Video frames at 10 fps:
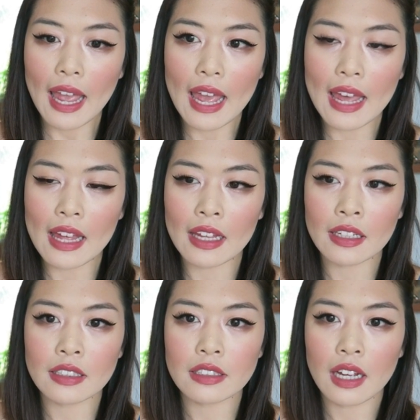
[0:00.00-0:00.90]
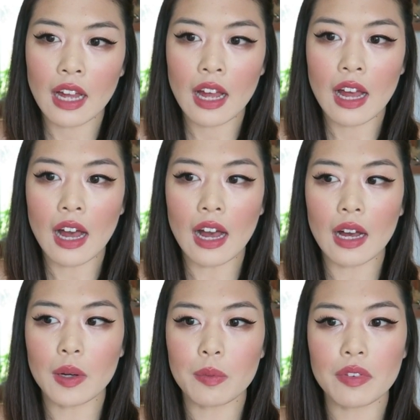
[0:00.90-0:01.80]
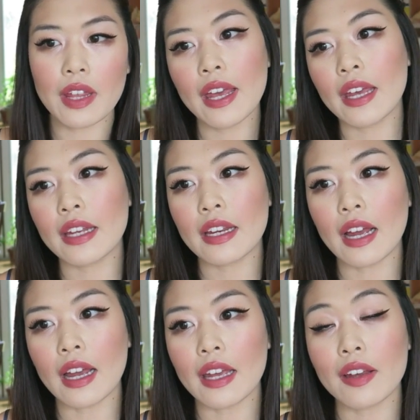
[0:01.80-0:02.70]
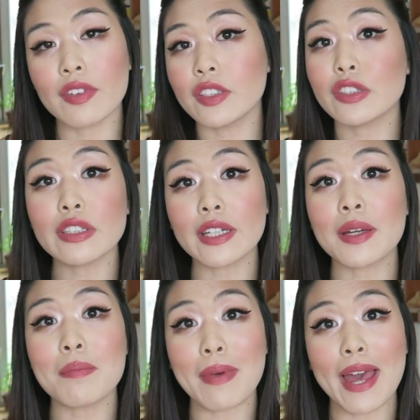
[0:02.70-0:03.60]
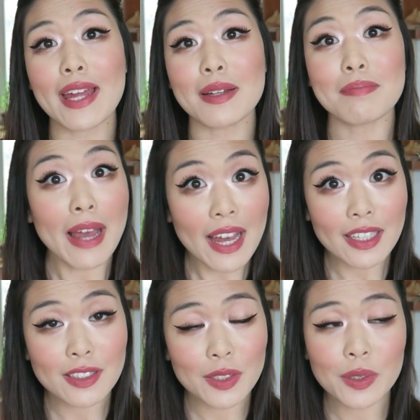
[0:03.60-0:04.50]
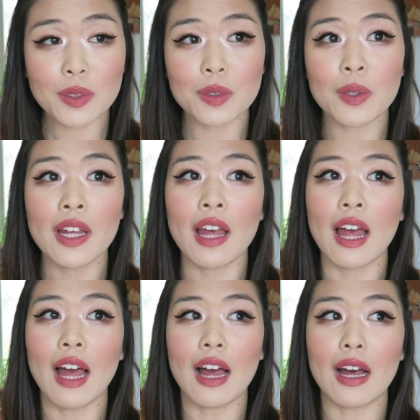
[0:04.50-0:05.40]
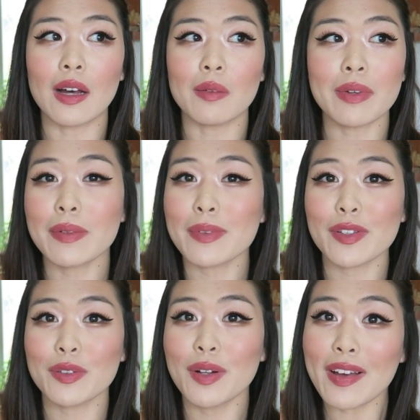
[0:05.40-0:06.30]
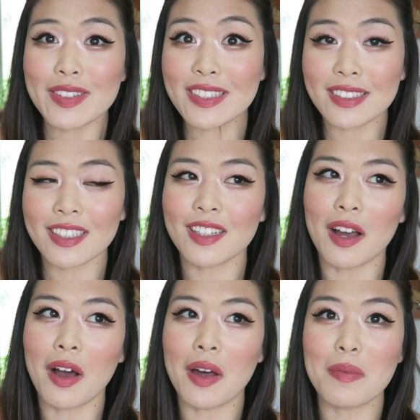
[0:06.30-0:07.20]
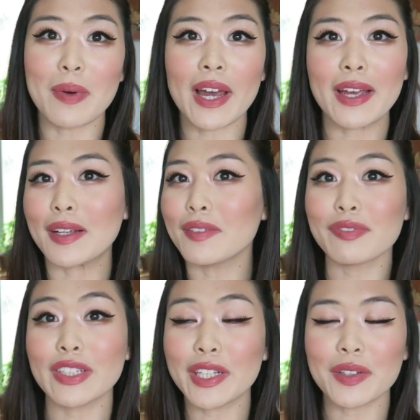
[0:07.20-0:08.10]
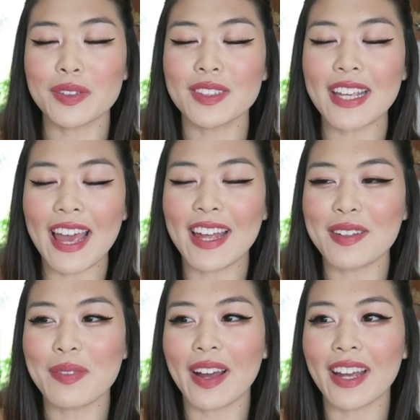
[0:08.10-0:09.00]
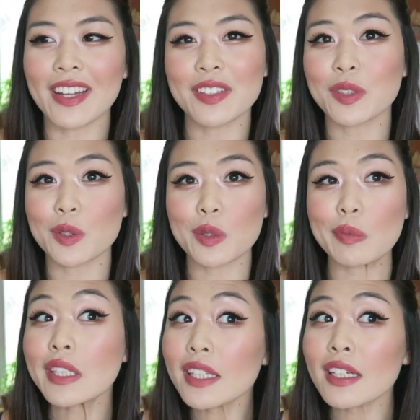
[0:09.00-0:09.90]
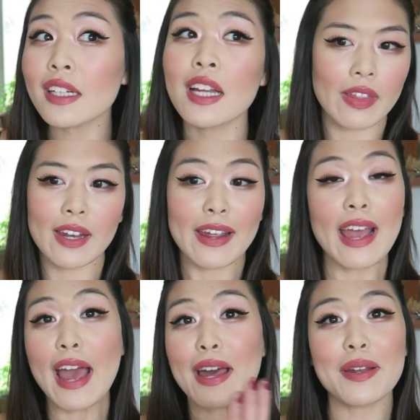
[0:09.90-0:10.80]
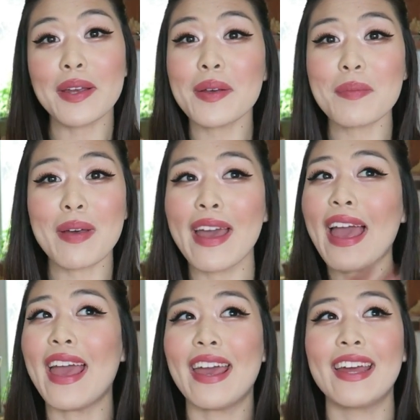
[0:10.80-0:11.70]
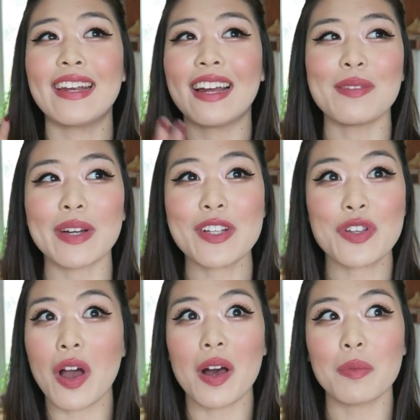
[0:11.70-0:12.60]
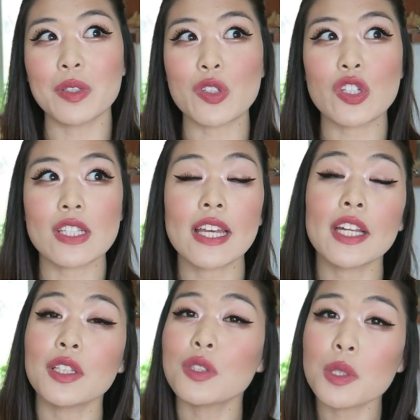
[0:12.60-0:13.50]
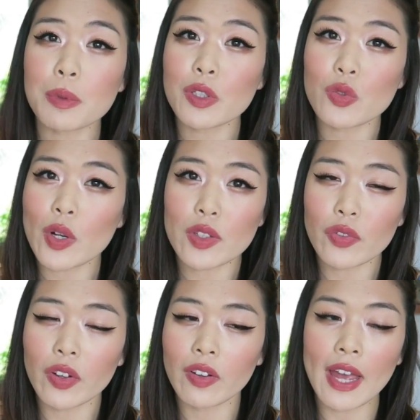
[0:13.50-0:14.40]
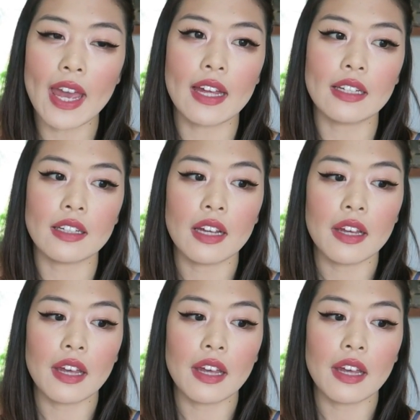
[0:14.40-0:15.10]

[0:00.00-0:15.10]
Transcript: And then I eventually met Max, who many of you have seen on my videos and my other social media. Then I had him, and my job was just getting super stressful, and